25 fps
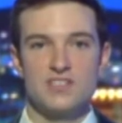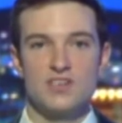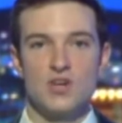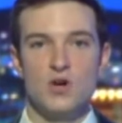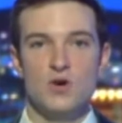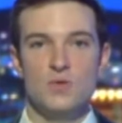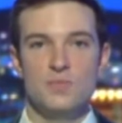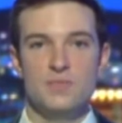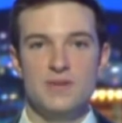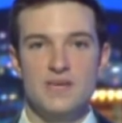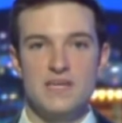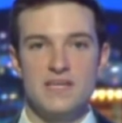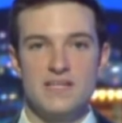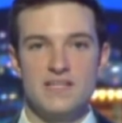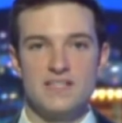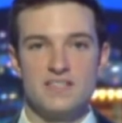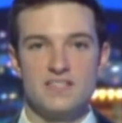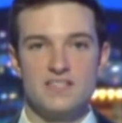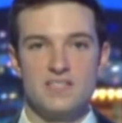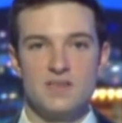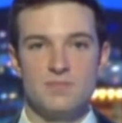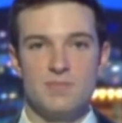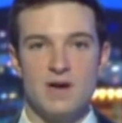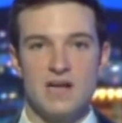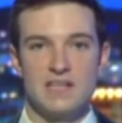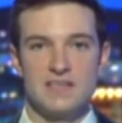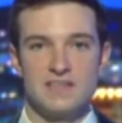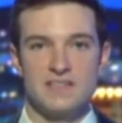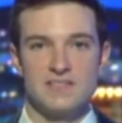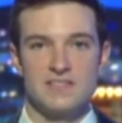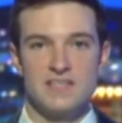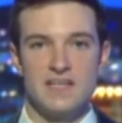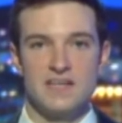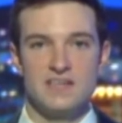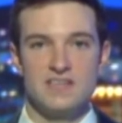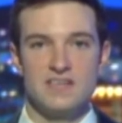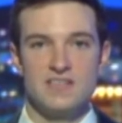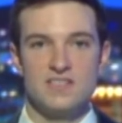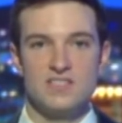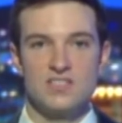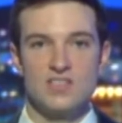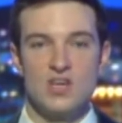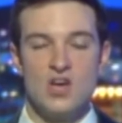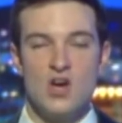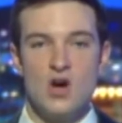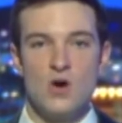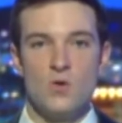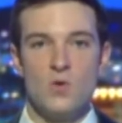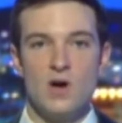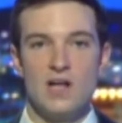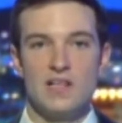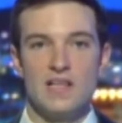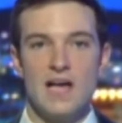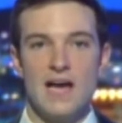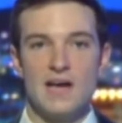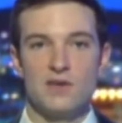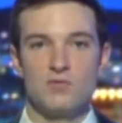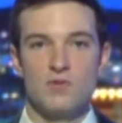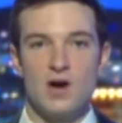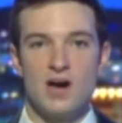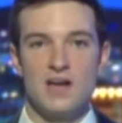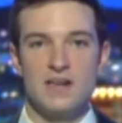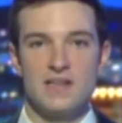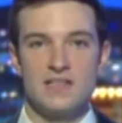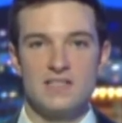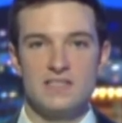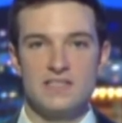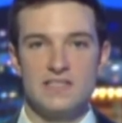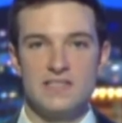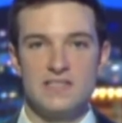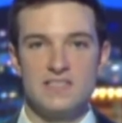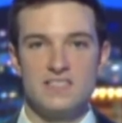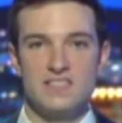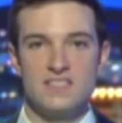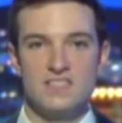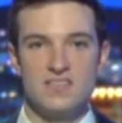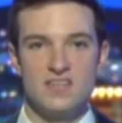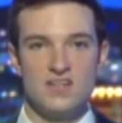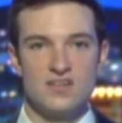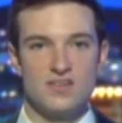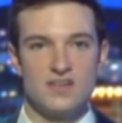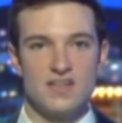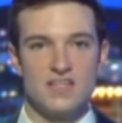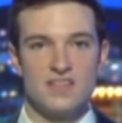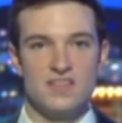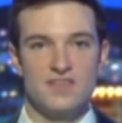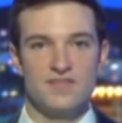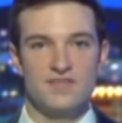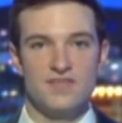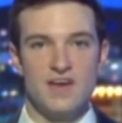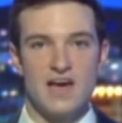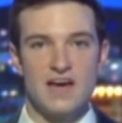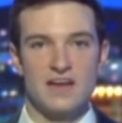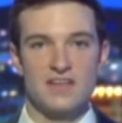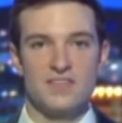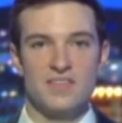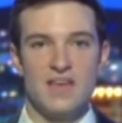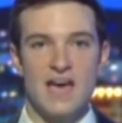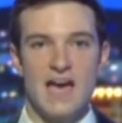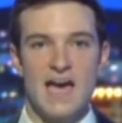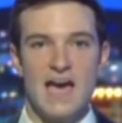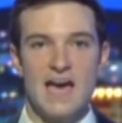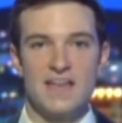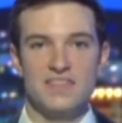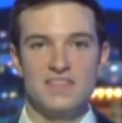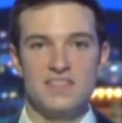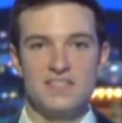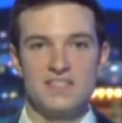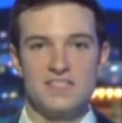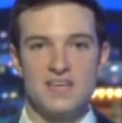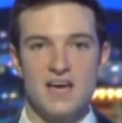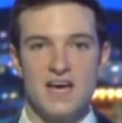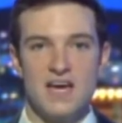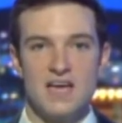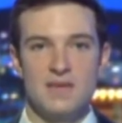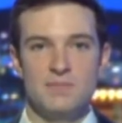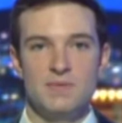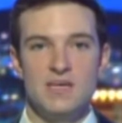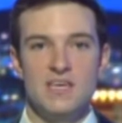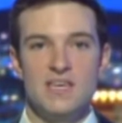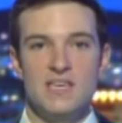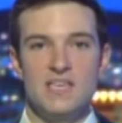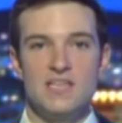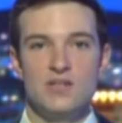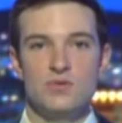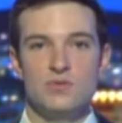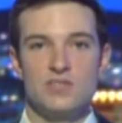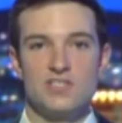obedience to Balla's sentence while ironically considering the fact that at the time he was